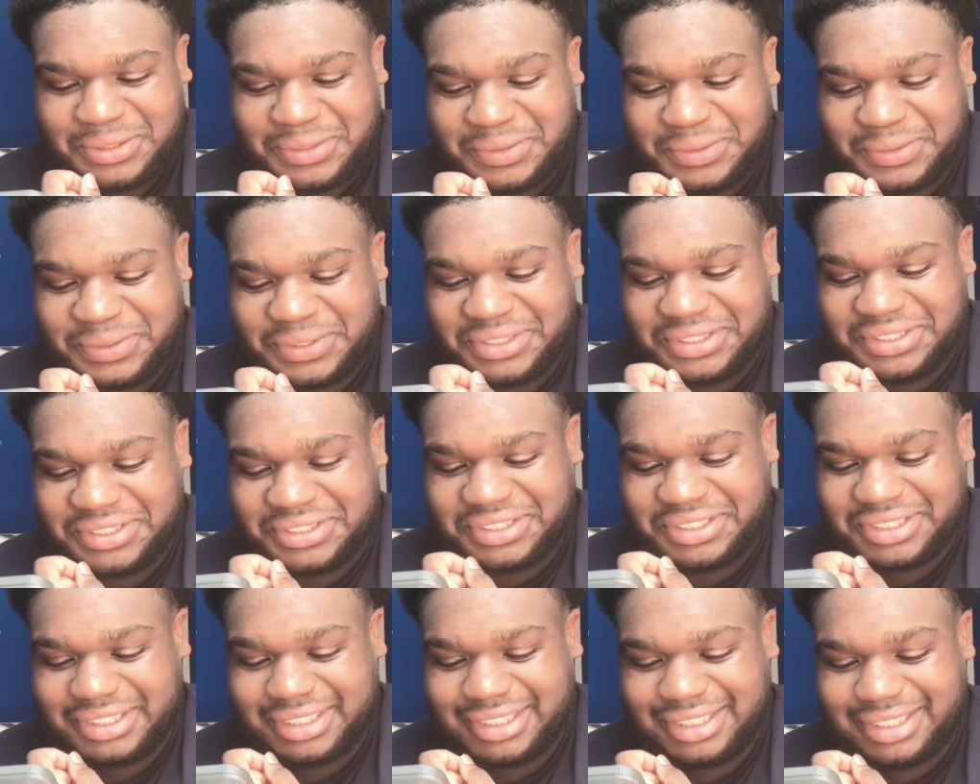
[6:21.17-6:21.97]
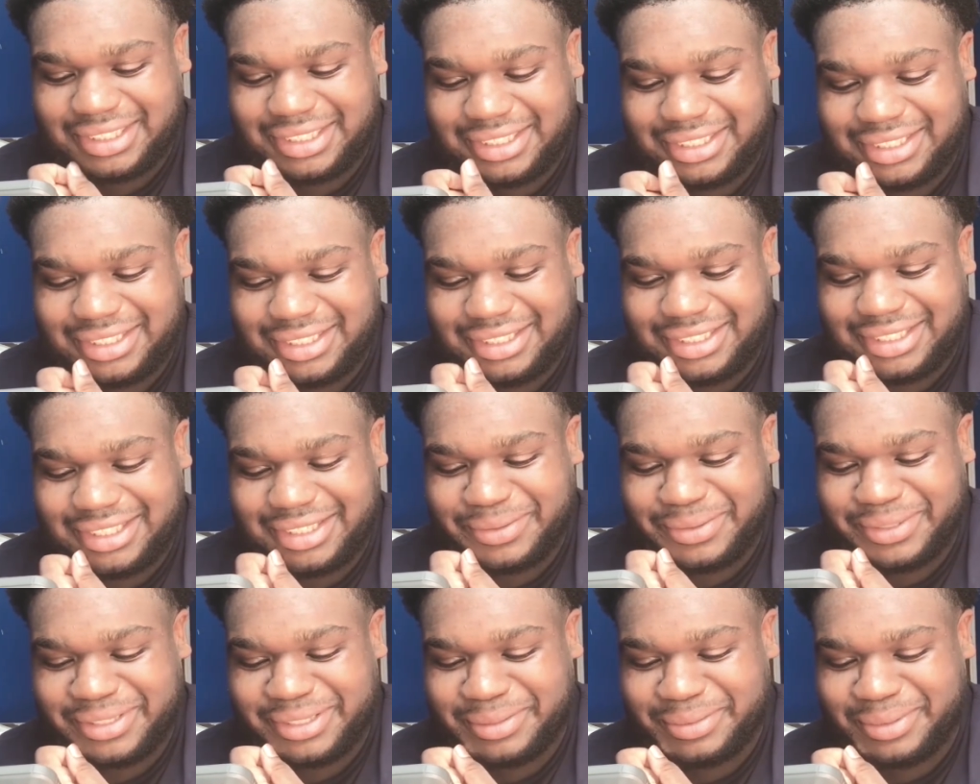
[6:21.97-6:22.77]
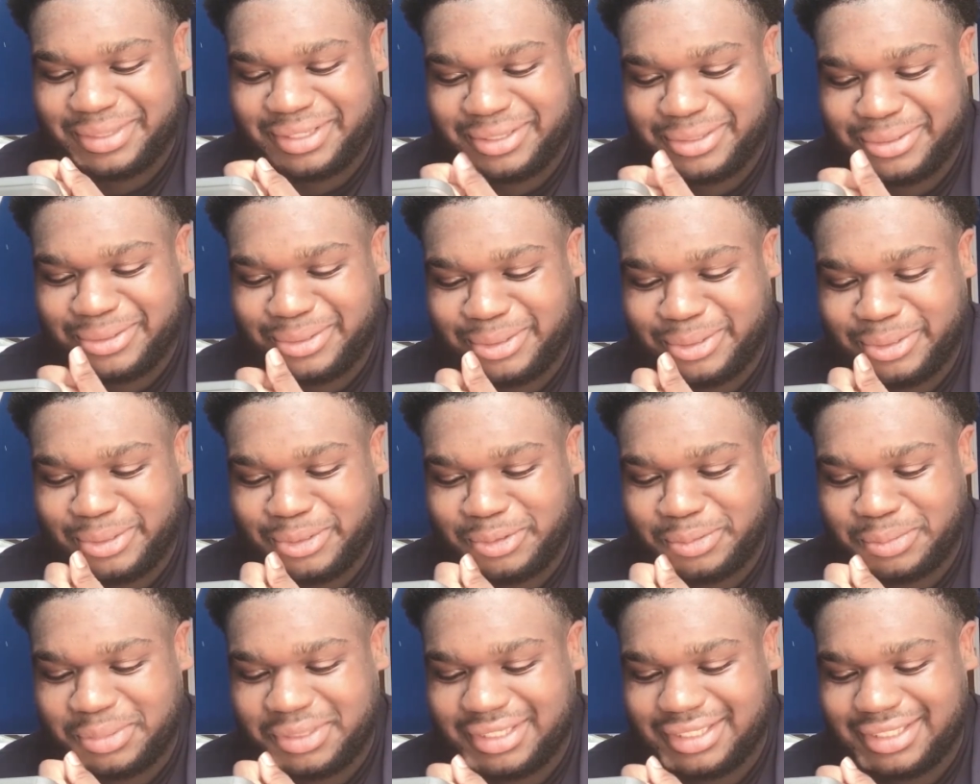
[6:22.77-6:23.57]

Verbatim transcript: Well, uh, say what's up to YouTube.